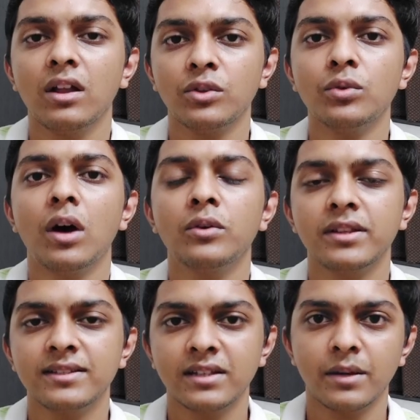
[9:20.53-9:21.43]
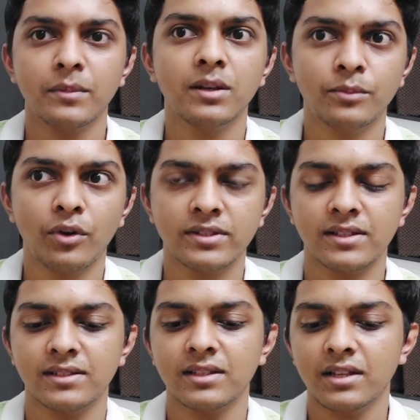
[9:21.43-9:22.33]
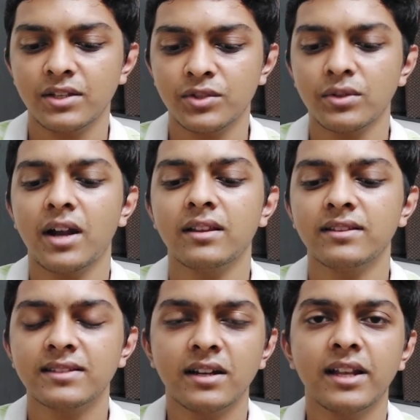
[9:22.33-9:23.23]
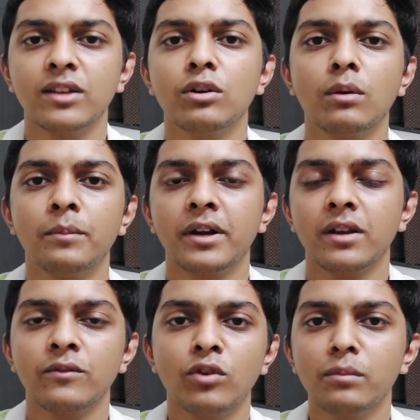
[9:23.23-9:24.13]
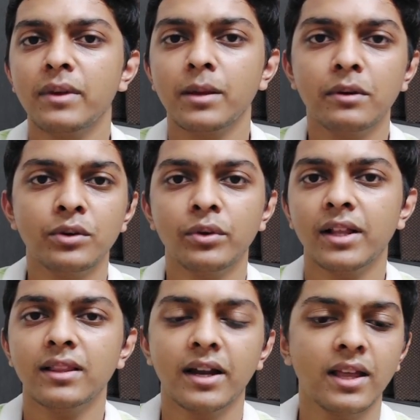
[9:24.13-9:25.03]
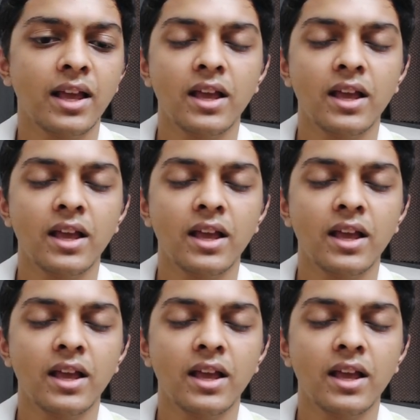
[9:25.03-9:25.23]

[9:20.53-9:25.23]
throughout his criminal process, so that the telecom operator won't be able to tell that